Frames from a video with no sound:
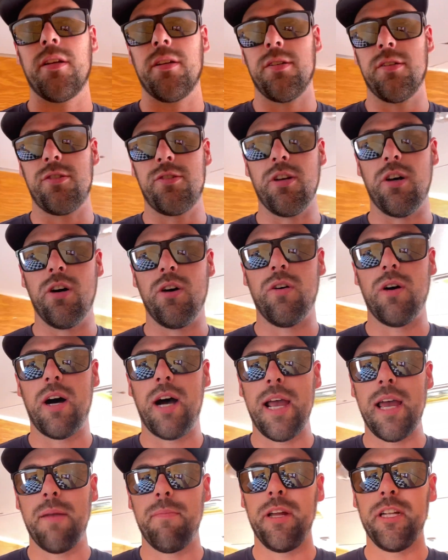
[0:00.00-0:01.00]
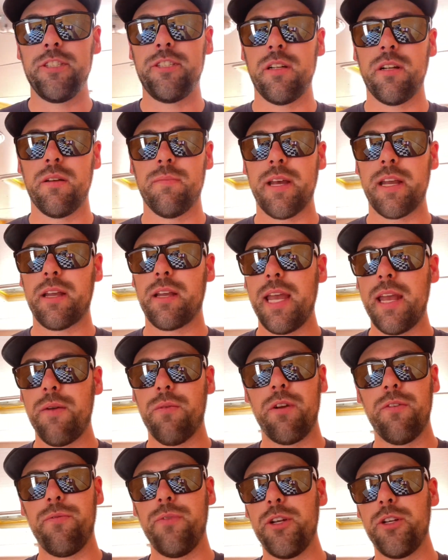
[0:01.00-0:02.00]
So I had mentioned, I'm like, hey,
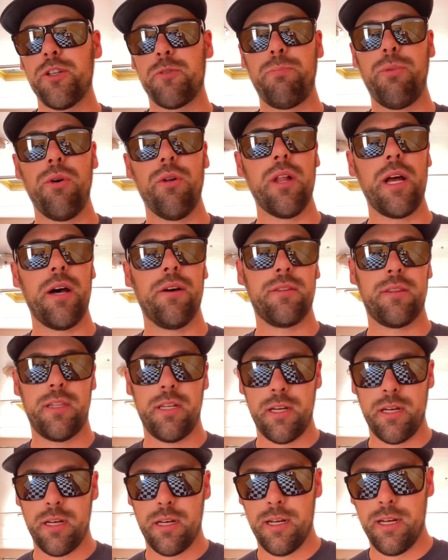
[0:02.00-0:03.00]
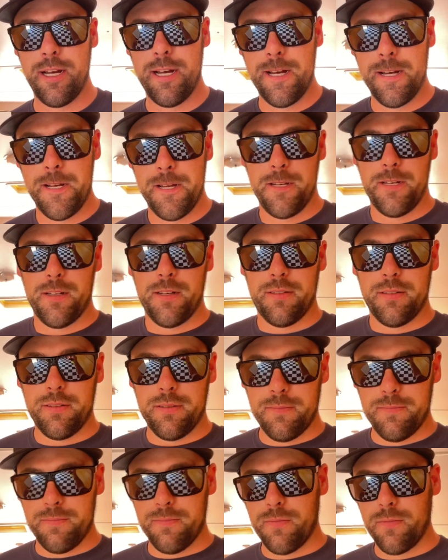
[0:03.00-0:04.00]
what if we just pull out the
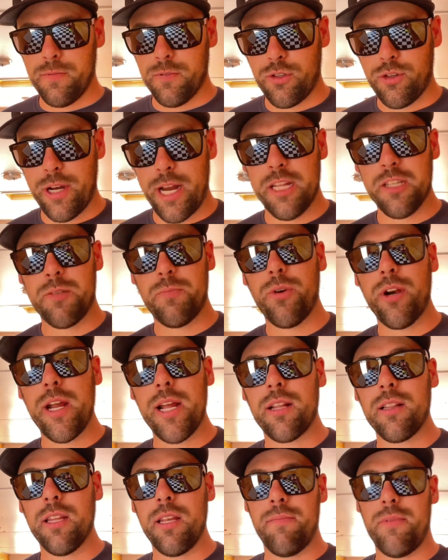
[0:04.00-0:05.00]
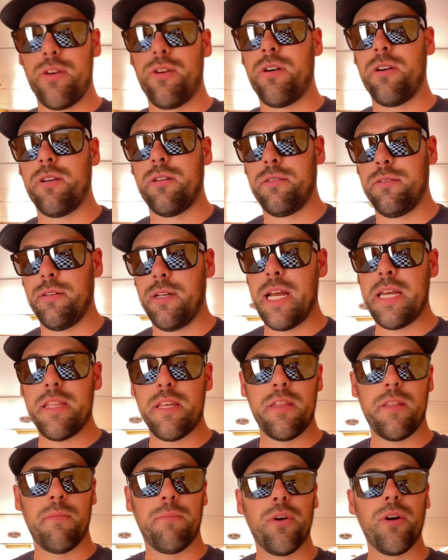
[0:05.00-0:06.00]
trans brake limiter and
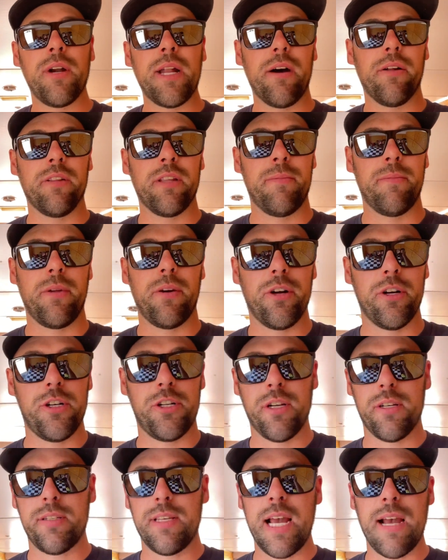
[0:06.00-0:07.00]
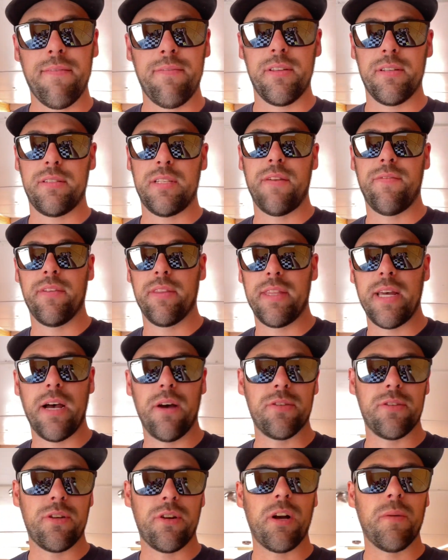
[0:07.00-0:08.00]
then the burnout limiter and just have the
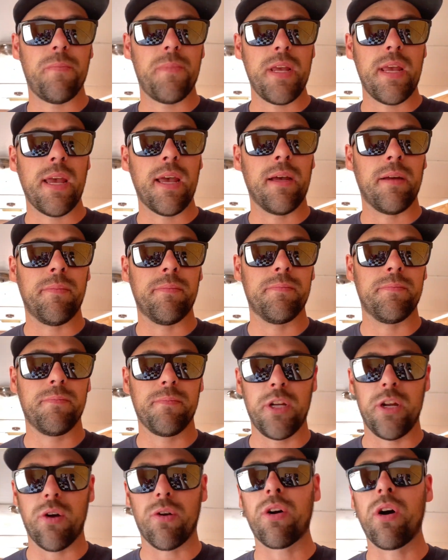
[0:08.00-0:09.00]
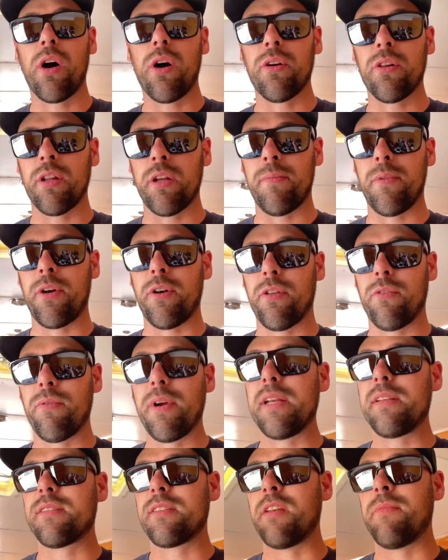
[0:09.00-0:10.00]
7,000 RPM, car limiter, the
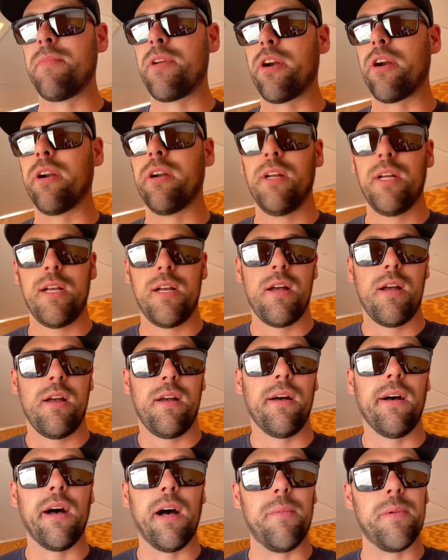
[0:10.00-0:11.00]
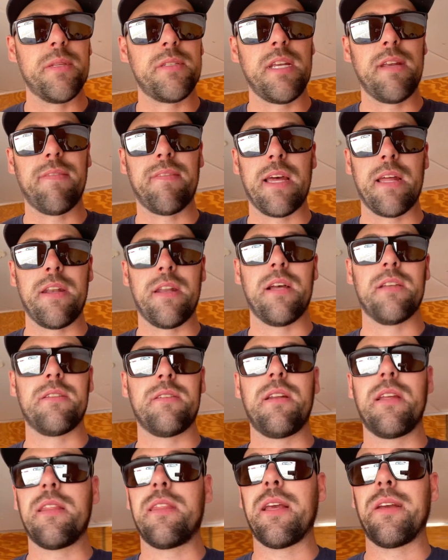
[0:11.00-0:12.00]
race limiter, and see if that does
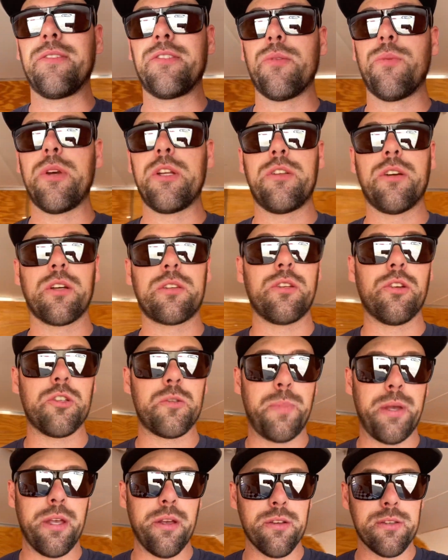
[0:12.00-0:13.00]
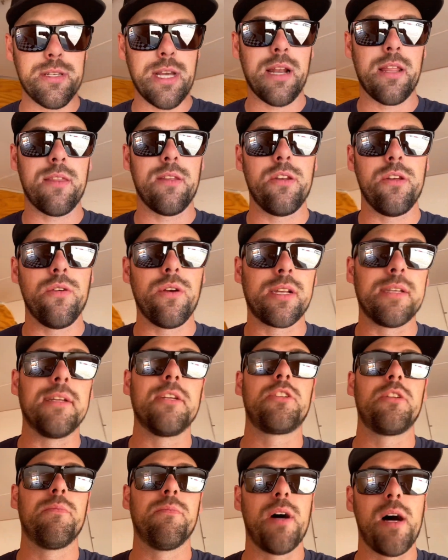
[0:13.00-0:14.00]
anything. So we took those pills out of the new
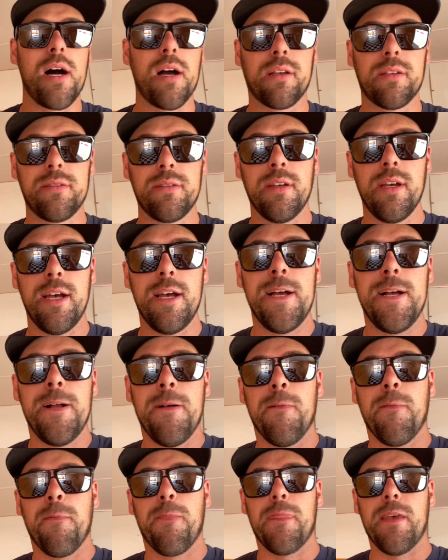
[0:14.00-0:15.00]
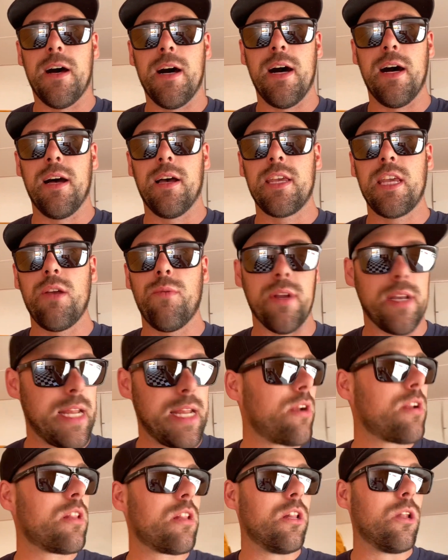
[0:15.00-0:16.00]
ignition box. He went
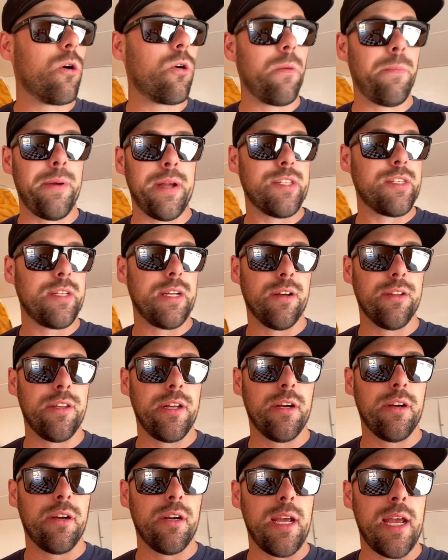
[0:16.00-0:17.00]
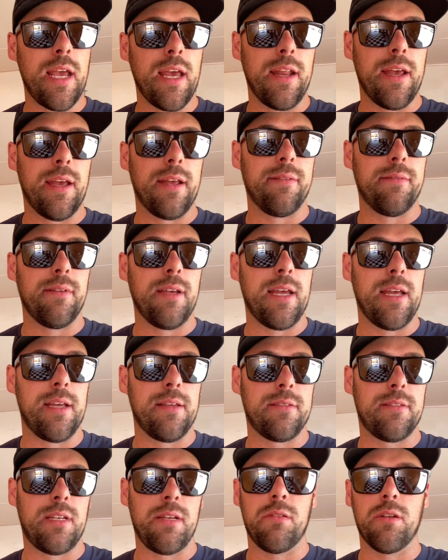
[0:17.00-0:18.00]
the lower pits down there, and
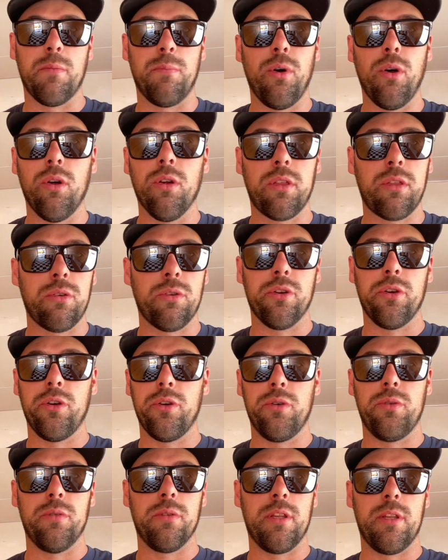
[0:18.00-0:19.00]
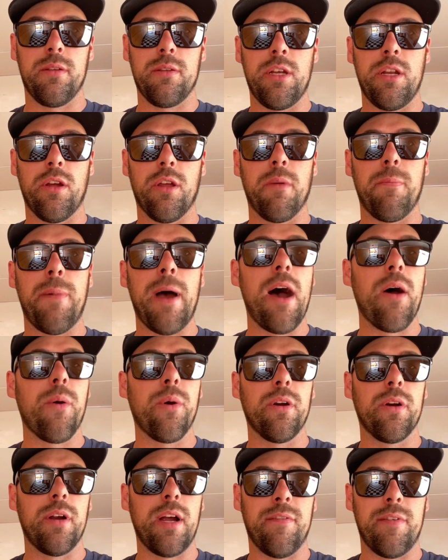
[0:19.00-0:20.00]
it seemed to pull through, the
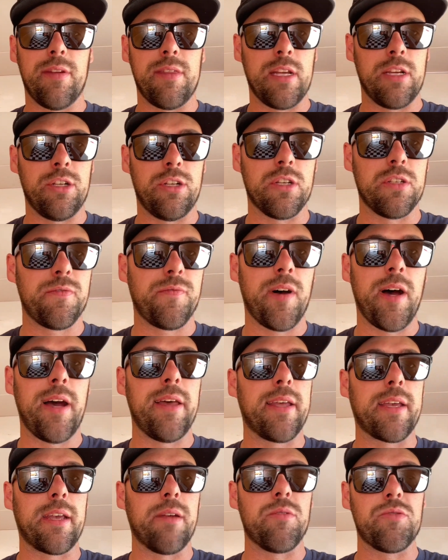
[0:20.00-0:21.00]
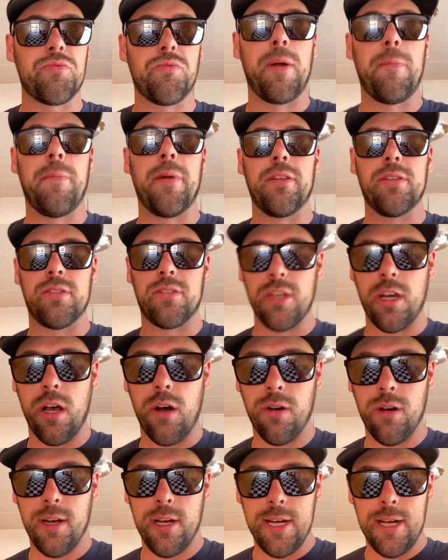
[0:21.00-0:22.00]
power, everything just fine, like it was ripping.
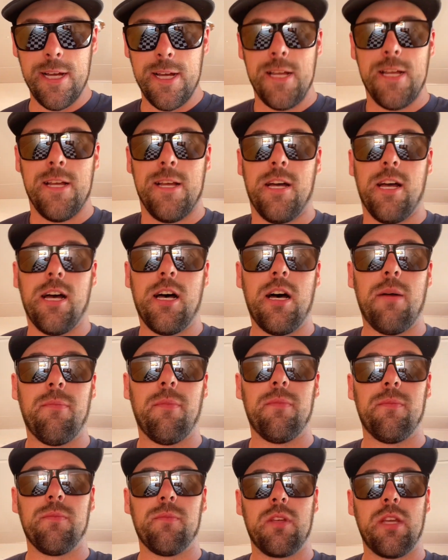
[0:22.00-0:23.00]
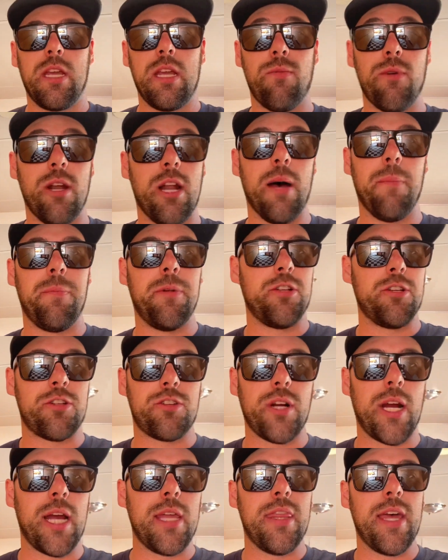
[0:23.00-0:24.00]
So he went up and just
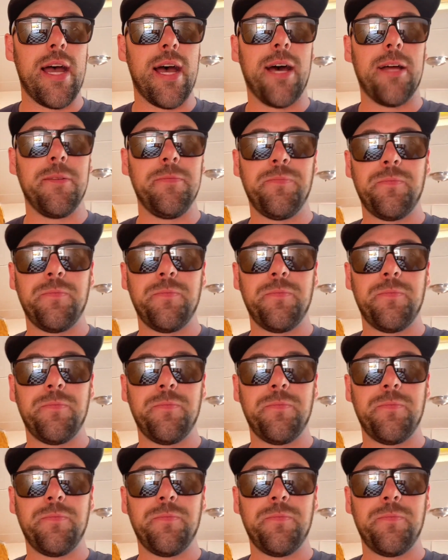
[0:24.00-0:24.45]
tried that.